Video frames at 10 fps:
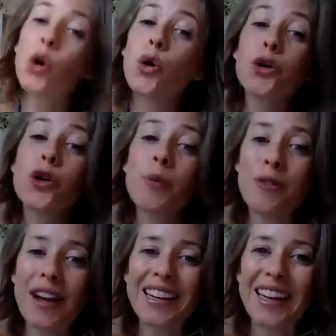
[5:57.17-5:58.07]
or you may
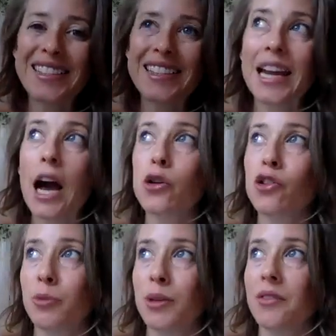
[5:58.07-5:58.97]
recognize that how
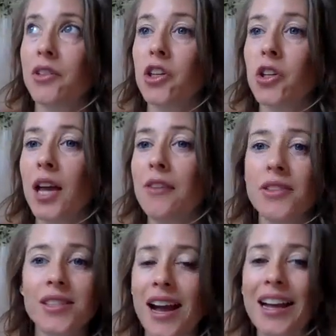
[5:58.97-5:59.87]
you've been living your life
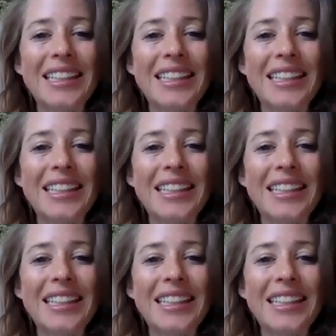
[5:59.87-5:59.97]
is not